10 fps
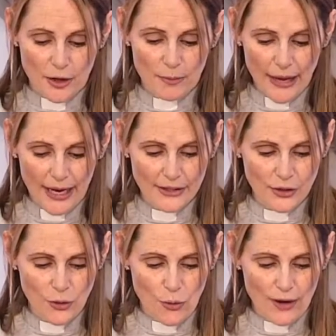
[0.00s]
a
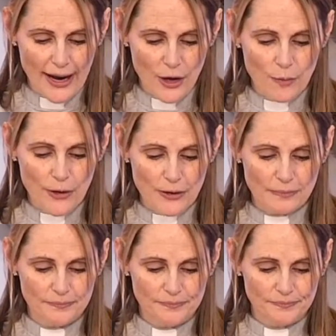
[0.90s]
companion or a
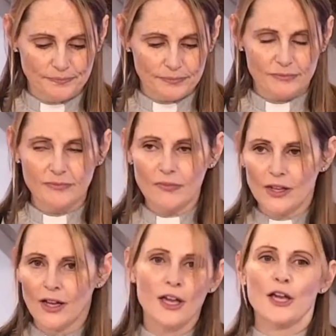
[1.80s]
helper.
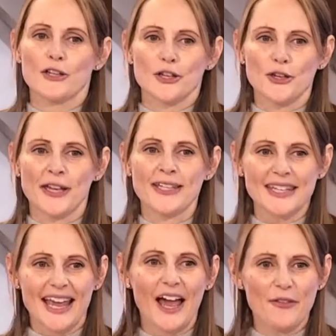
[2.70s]
So you can
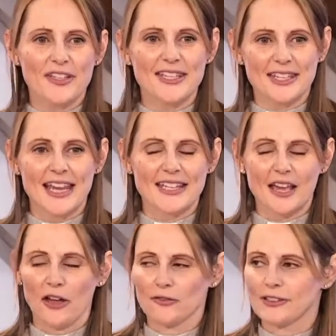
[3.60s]
see how this
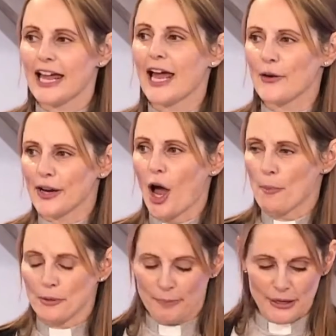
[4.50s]
is kind of layering
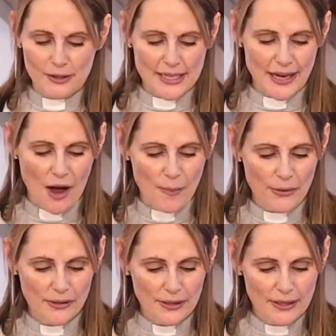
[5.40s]
up and building
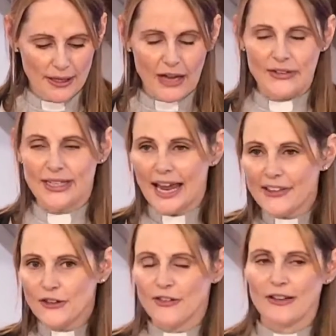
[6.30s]
up. Having
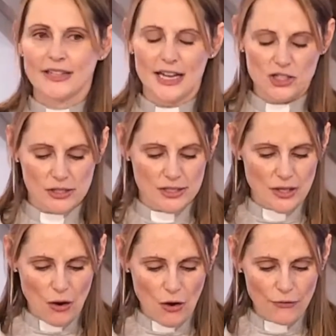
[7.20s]
laid the
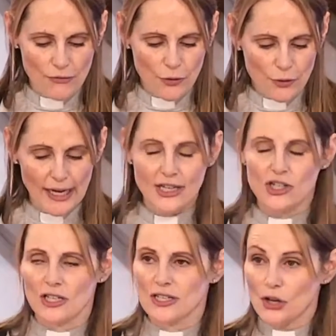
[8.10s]
foundations of
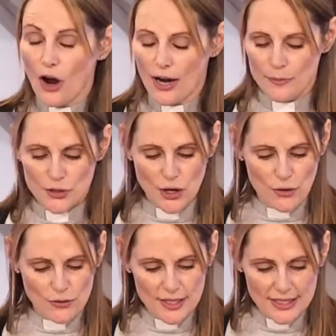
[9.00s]
creation, time
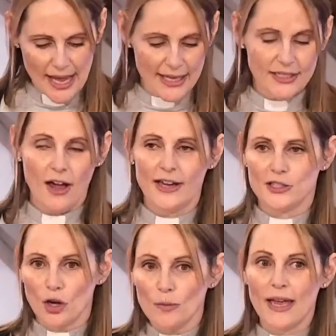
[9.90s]
zones, day and
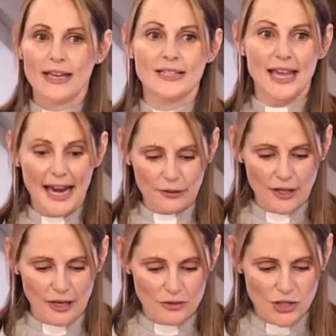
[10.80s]
night, domains,
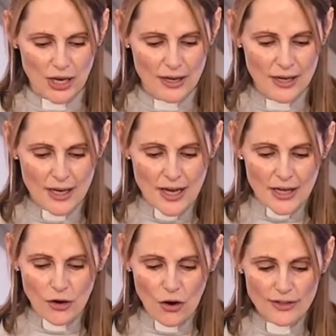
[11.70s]
agriculture,
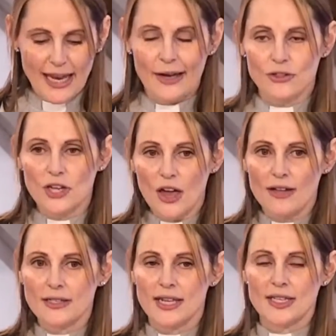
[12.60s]
God now
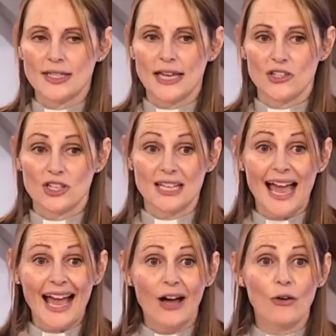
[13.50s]
turns his attention to
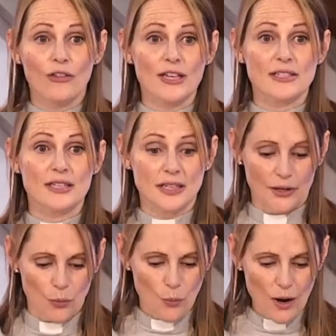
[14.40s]
how this is
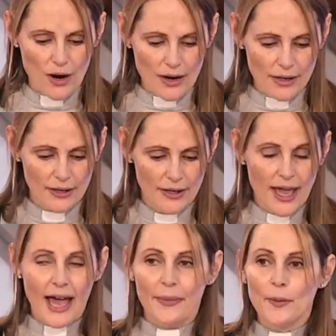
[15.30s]
going to work.
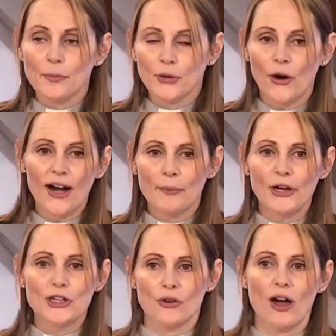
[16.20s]
And the
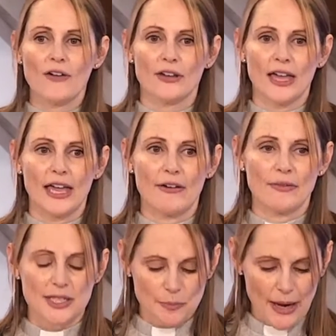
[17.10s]
primary driver here
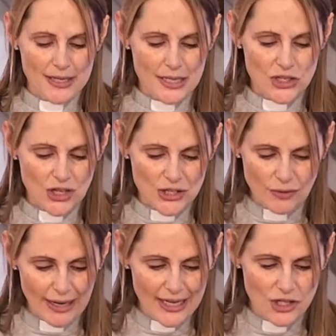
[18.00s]
in this passage
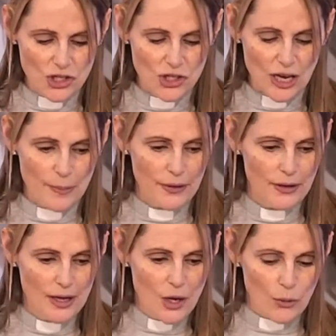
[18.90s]
is relationship,
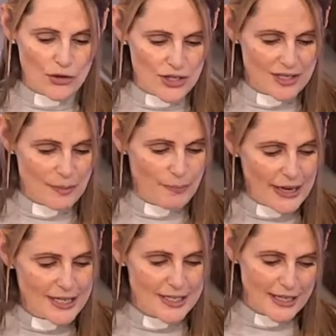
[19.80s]
which is the
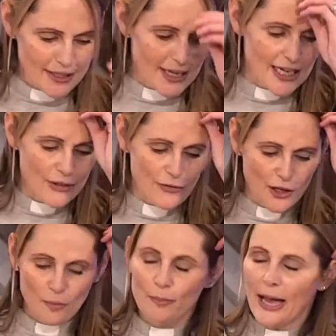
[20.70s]
basic need
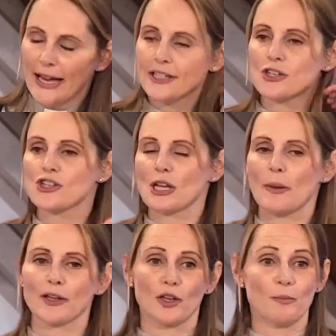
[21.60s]
for
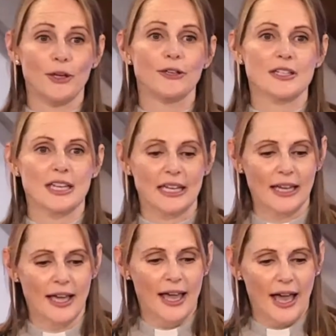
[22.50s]
companionship and
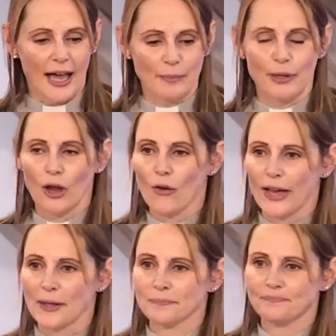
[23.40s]
community and
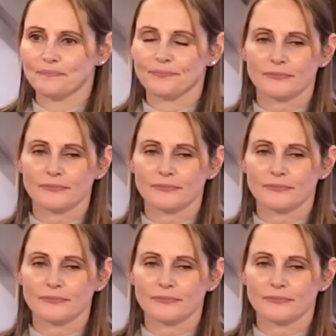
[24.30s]
belonging.